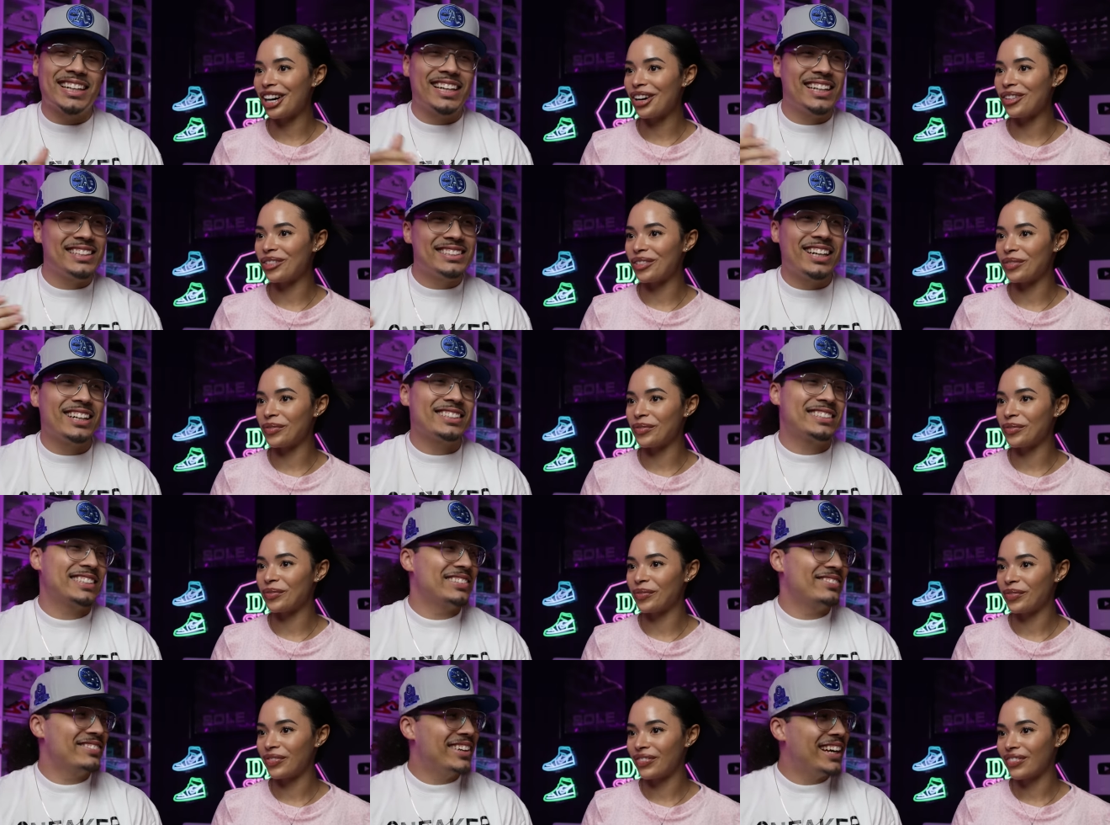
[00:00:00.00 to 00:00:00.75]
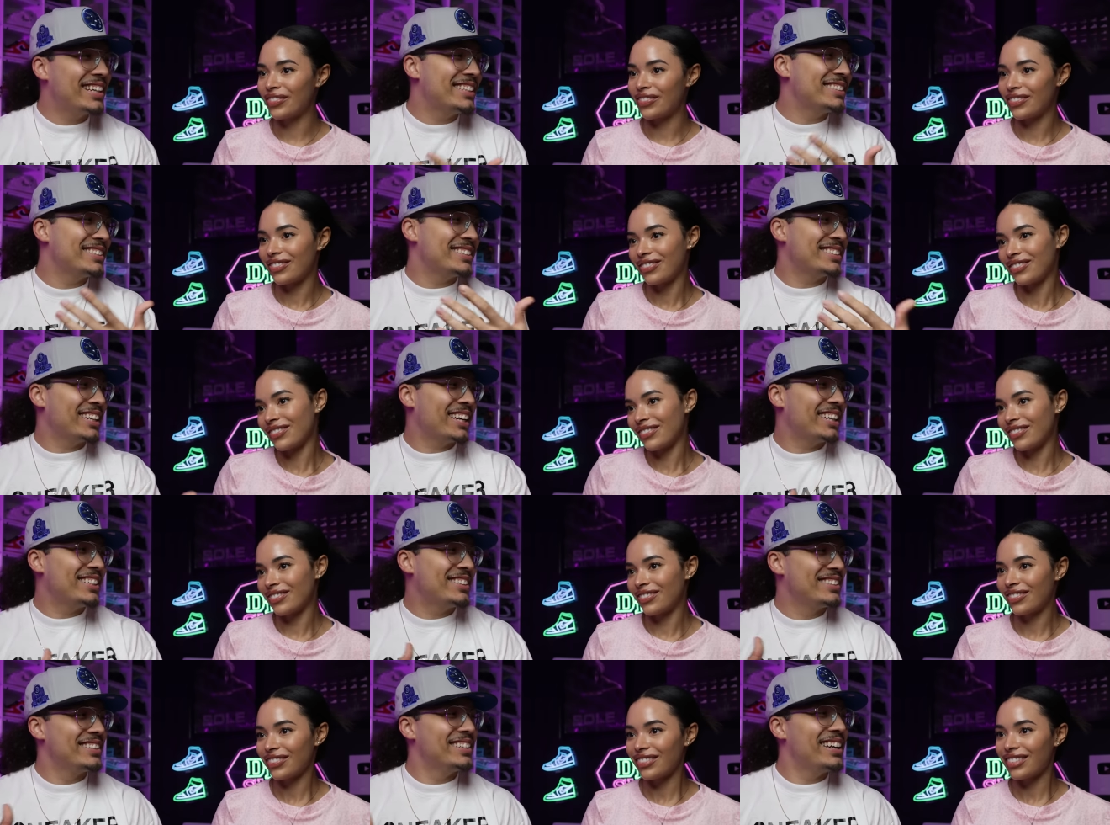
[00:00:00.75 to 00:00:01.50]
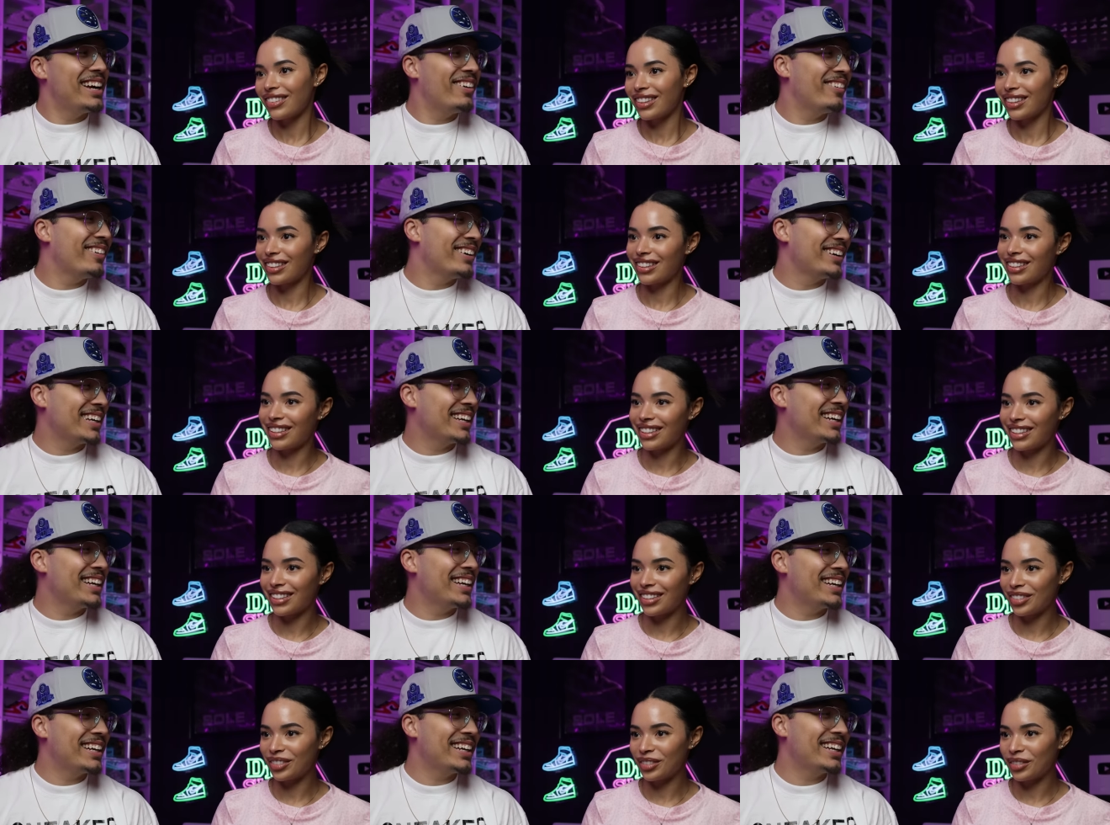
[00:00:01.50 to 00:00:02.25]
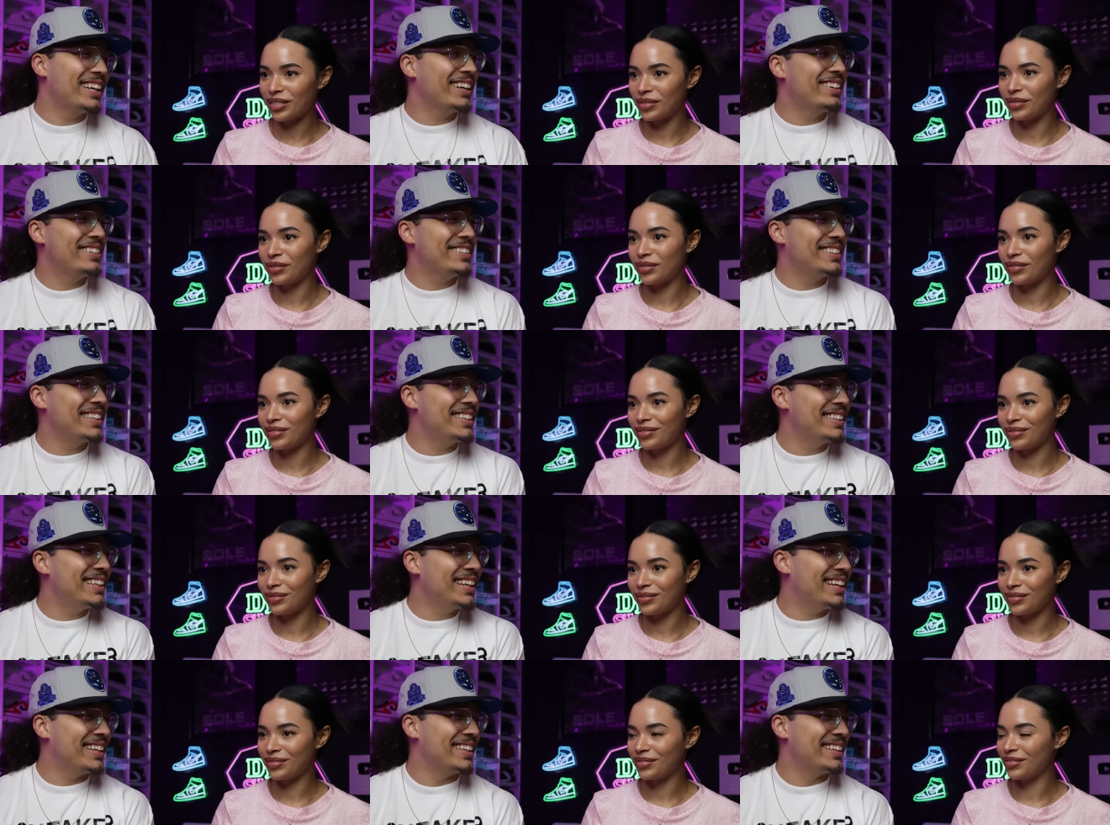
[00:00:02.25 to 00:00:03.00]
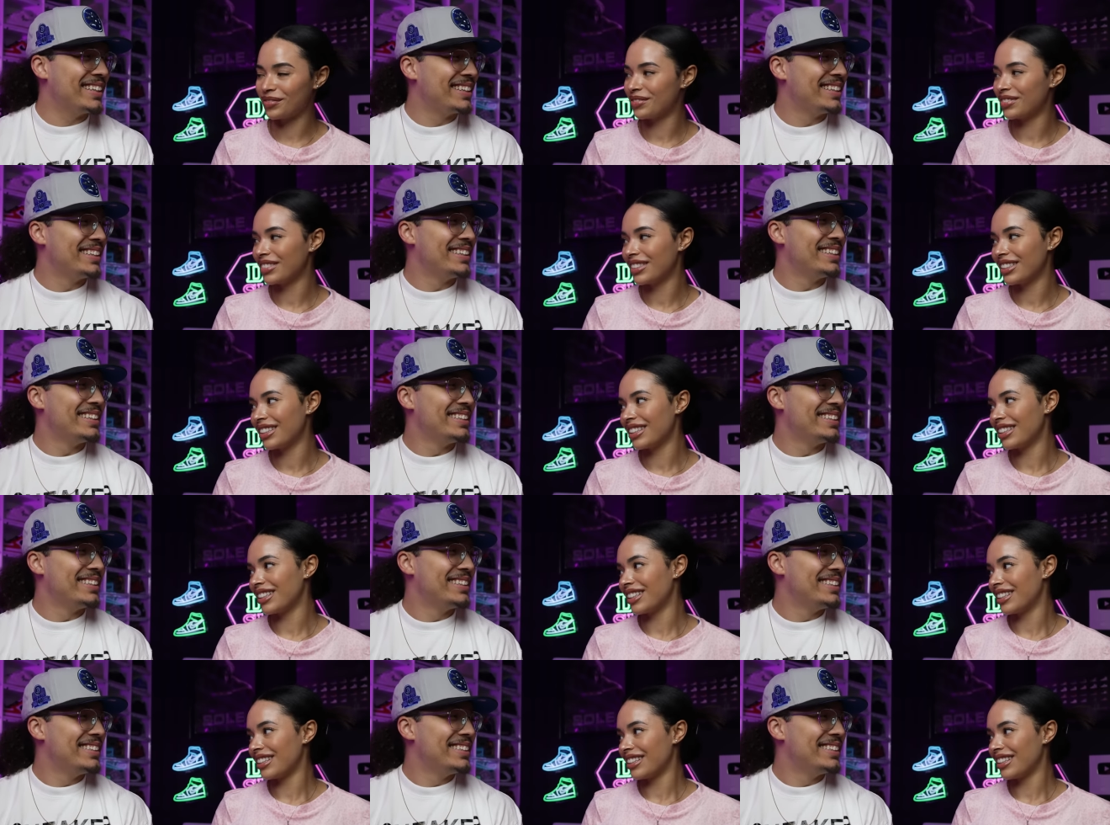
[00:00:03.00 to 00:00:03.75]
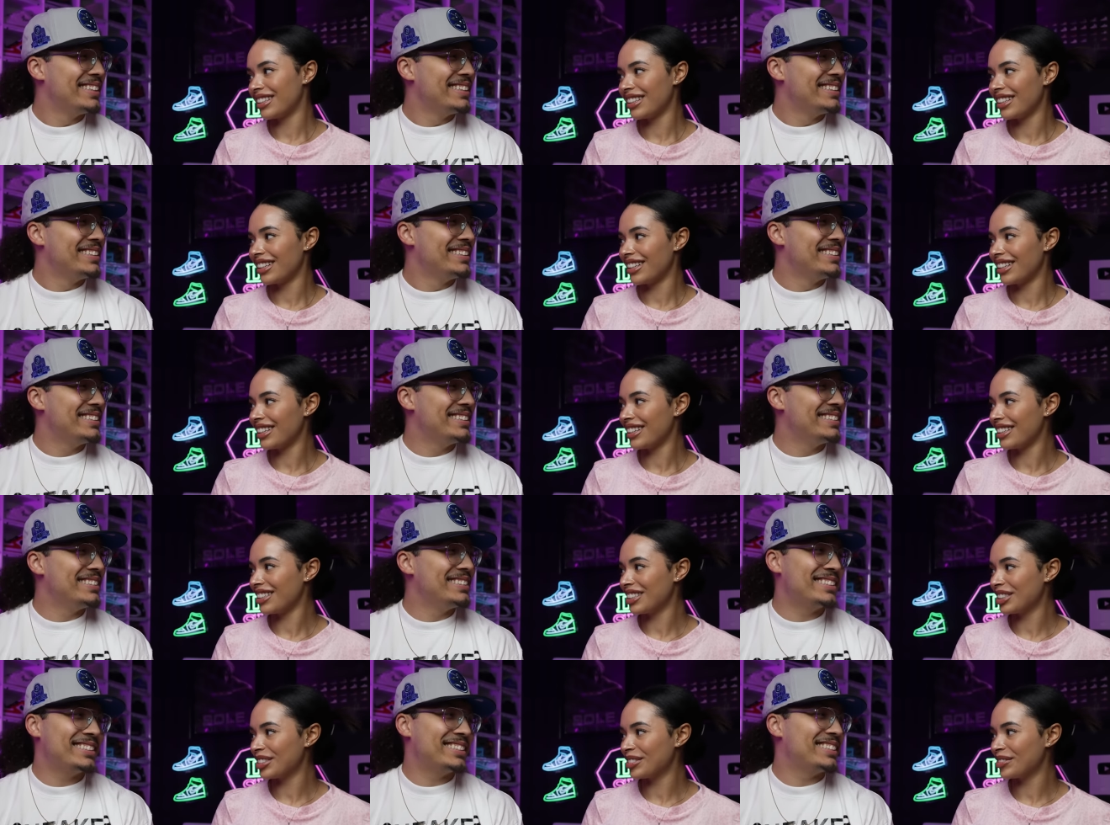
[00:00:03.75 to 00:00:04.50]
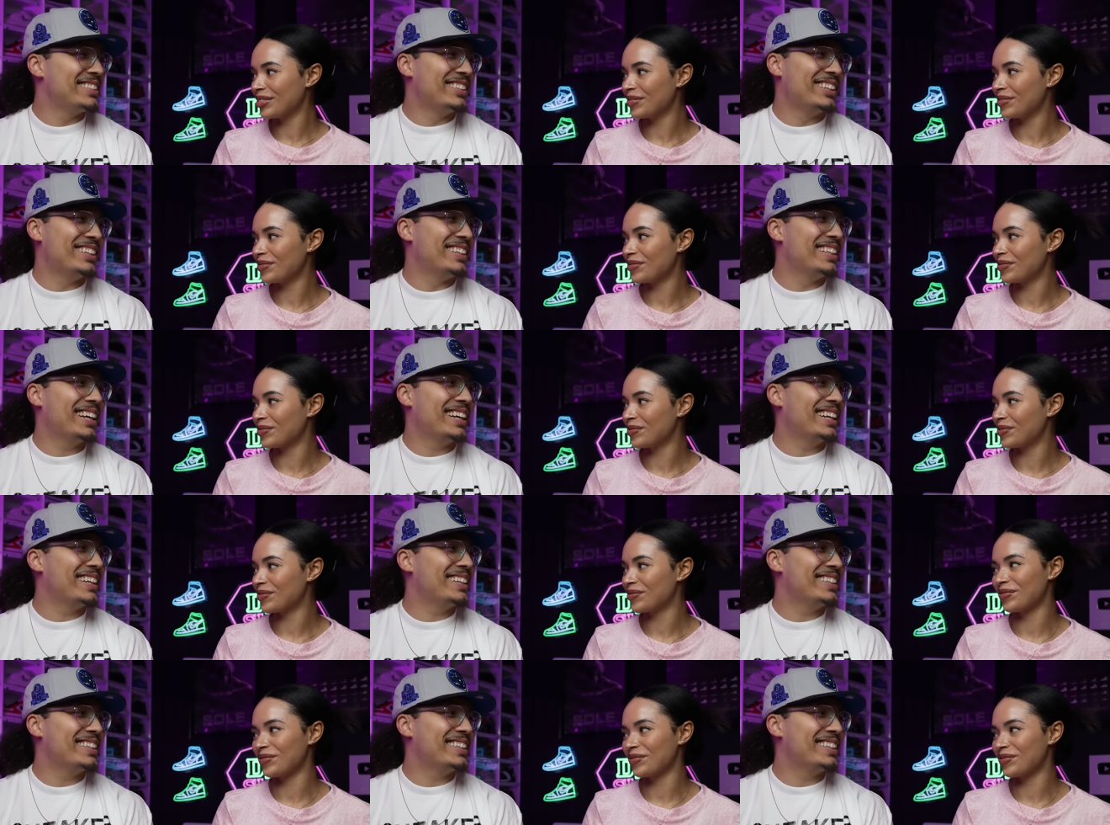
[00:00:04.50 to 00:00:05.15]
Speaker 1: I, I gotta talk to the managers, I gotta do the networking, get everything done. Yeah. You just still don't like